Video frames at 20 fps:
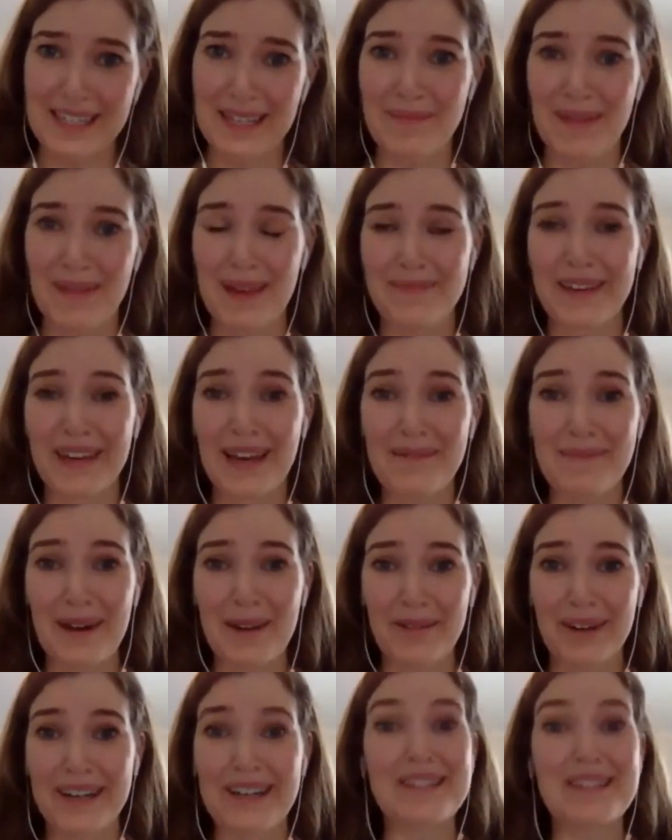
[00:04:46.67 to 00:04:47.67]
that maybe I
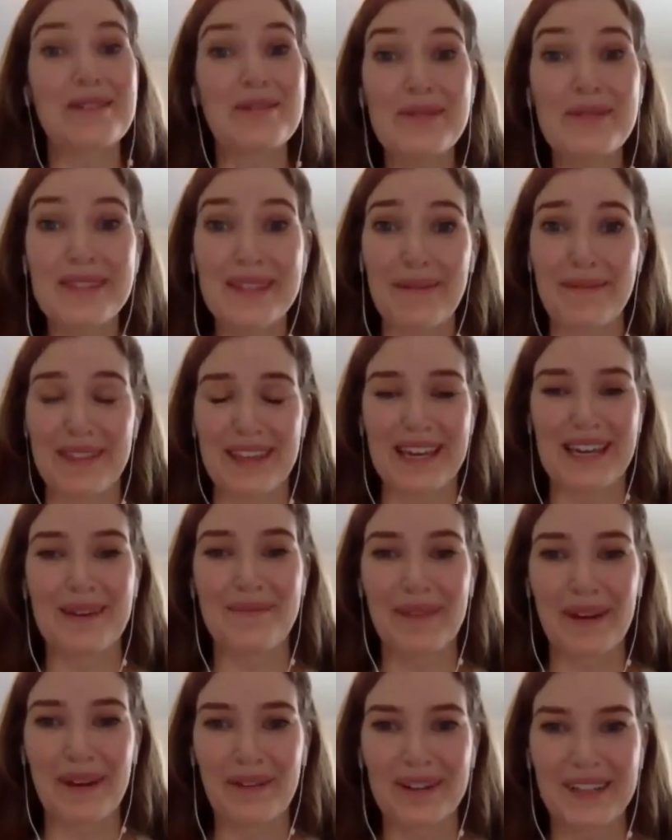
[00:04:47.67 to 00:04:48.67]
might want to do something
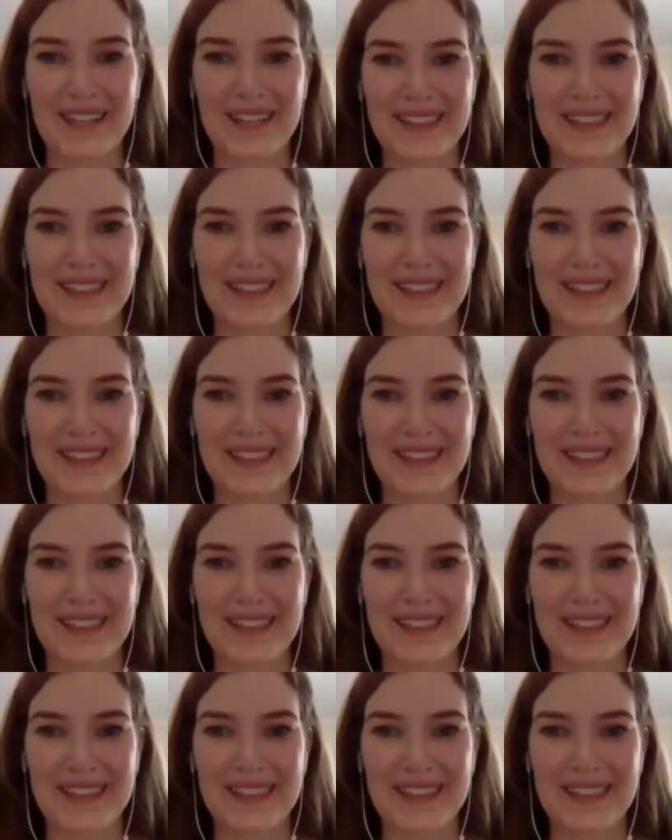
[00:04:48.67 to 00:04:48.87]
about